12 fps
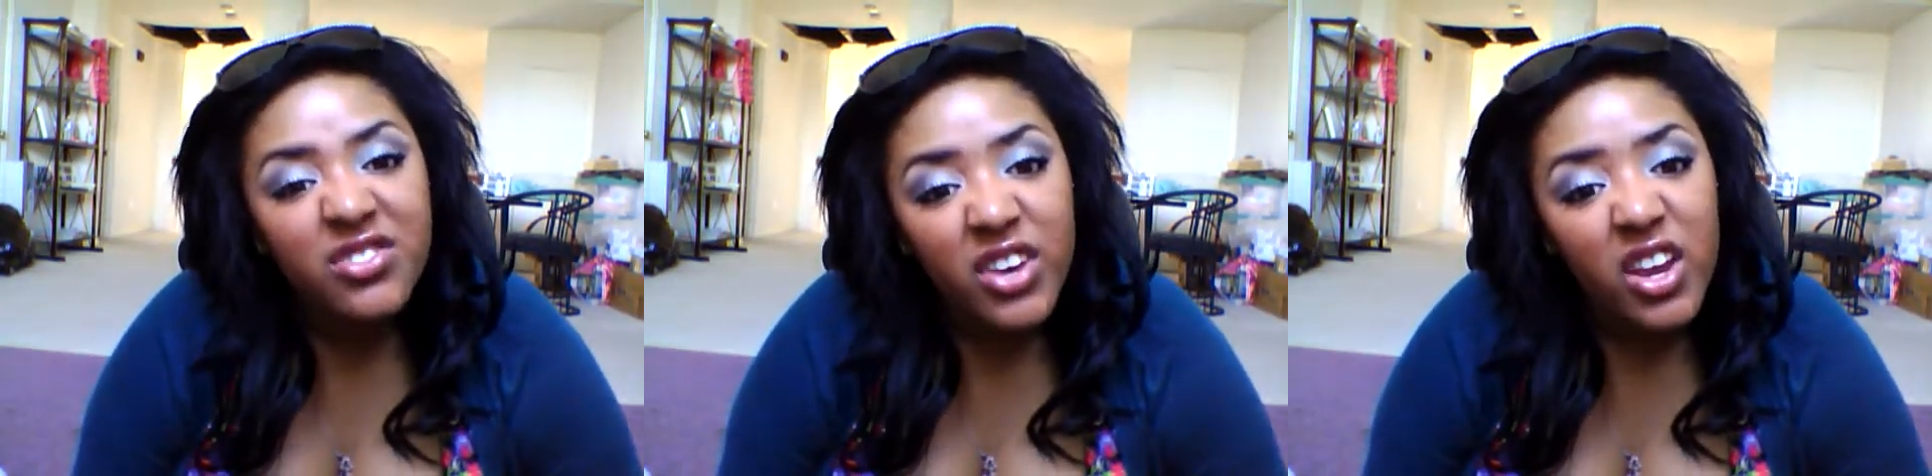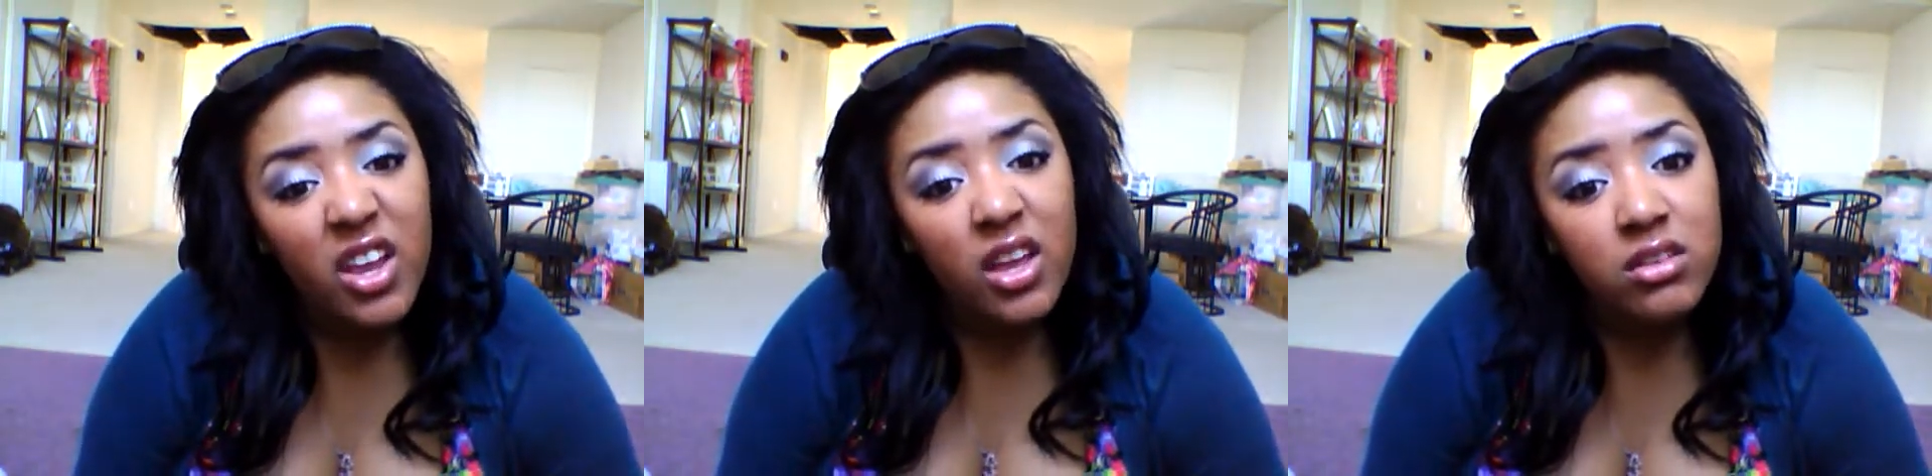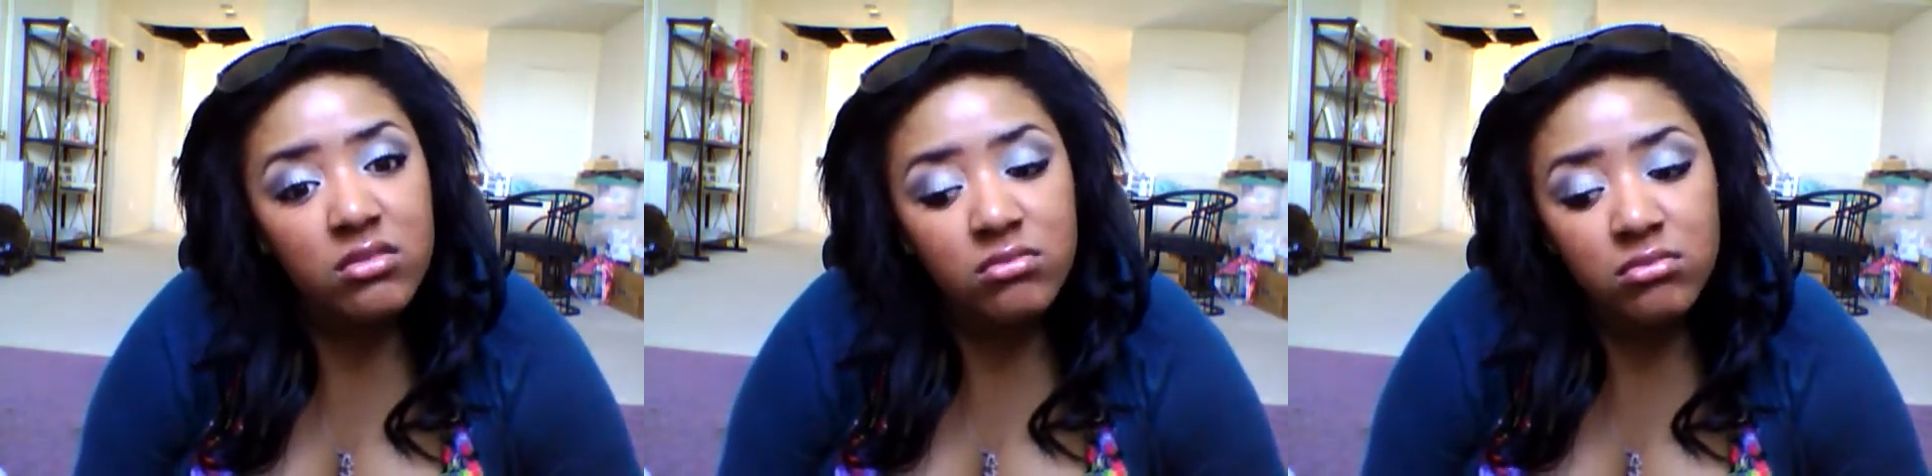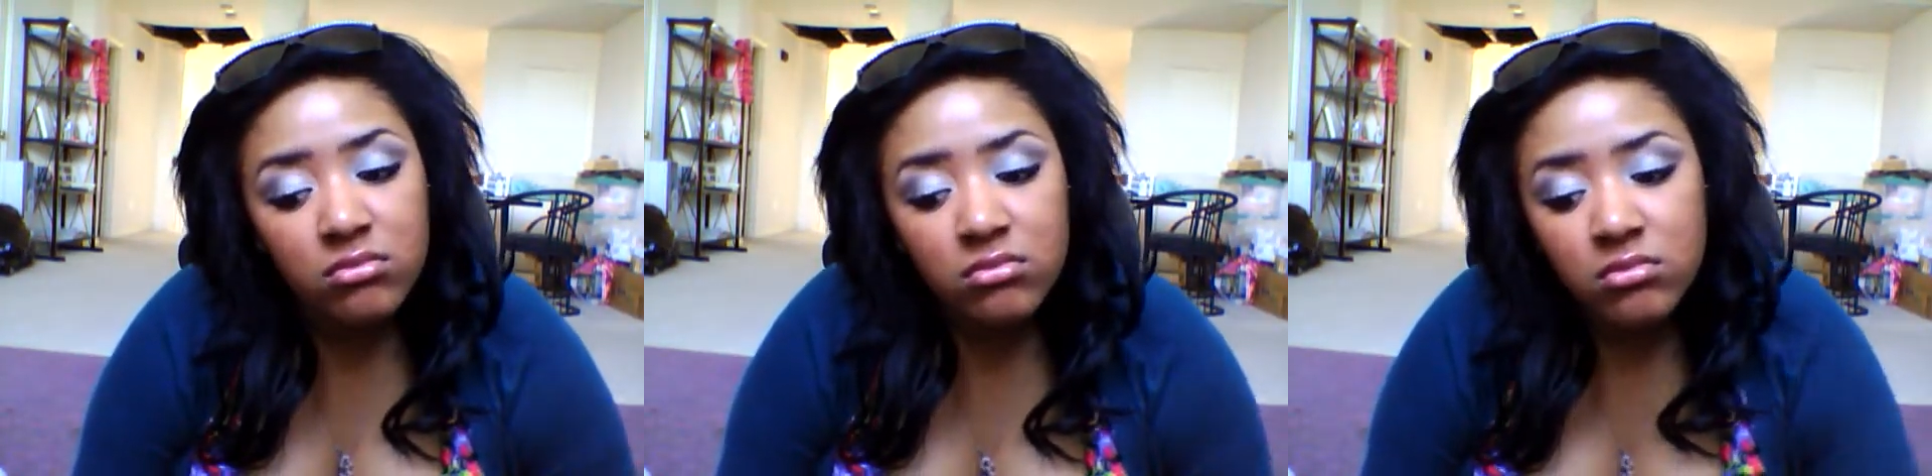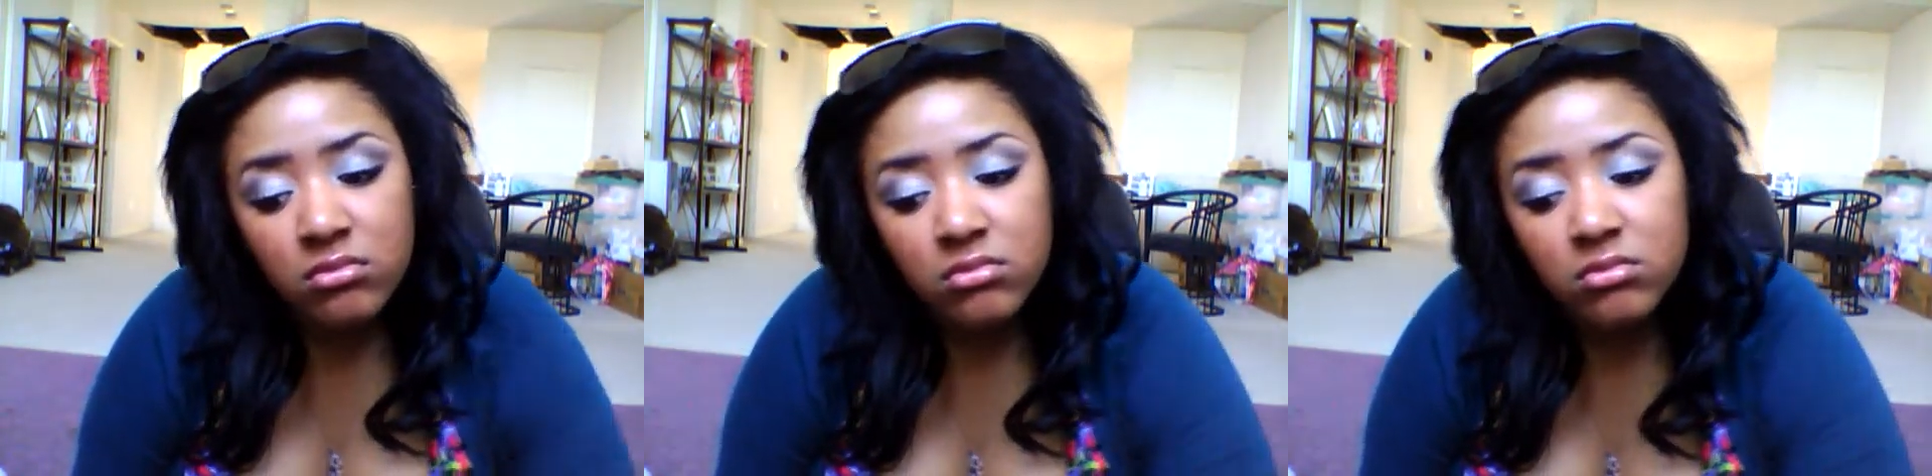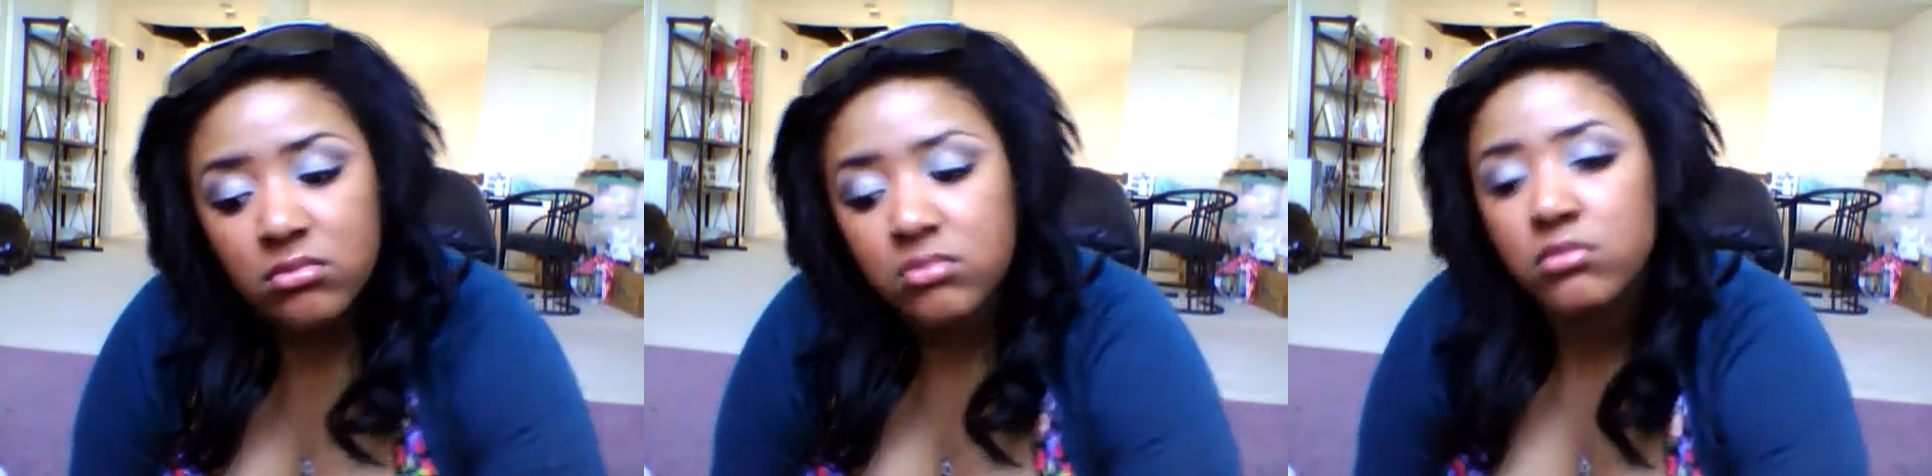
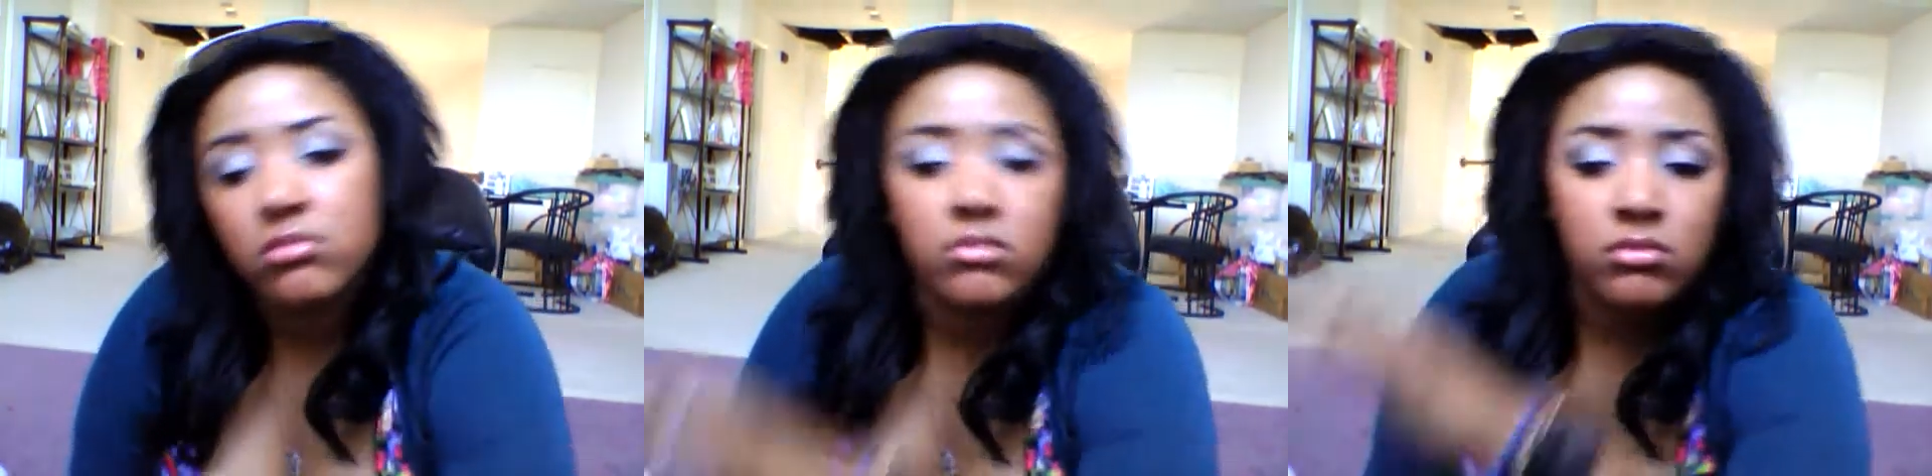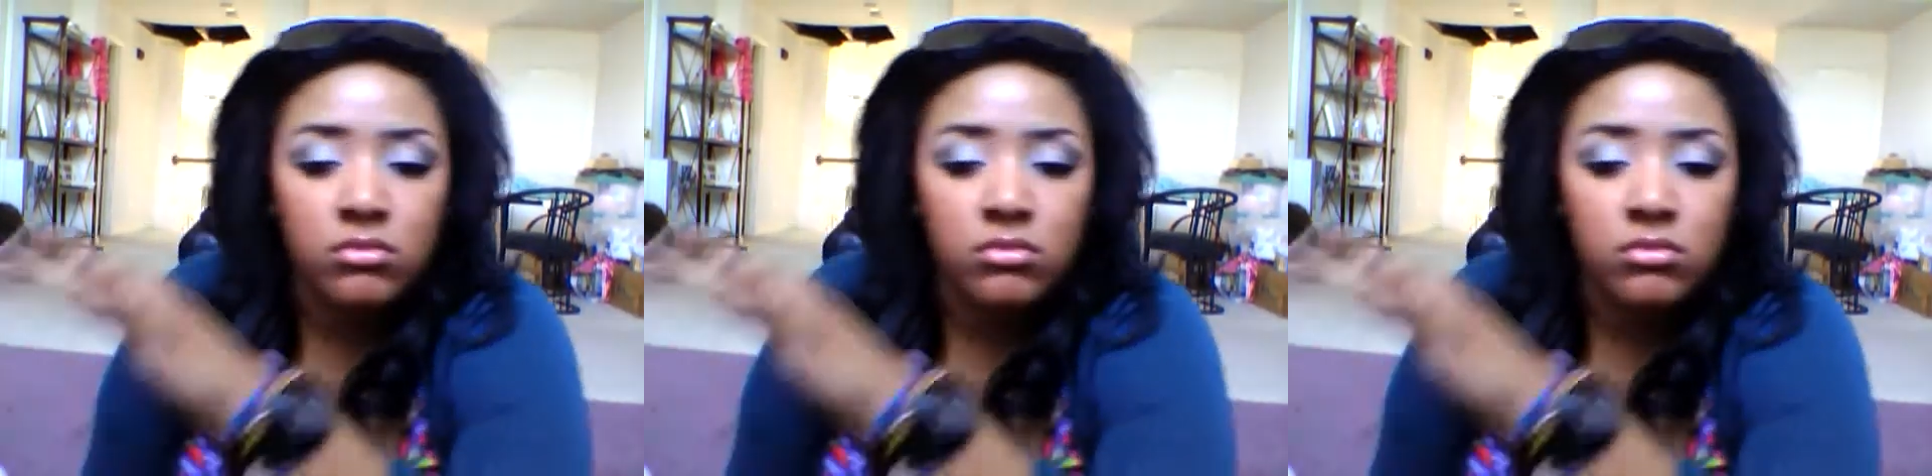freak.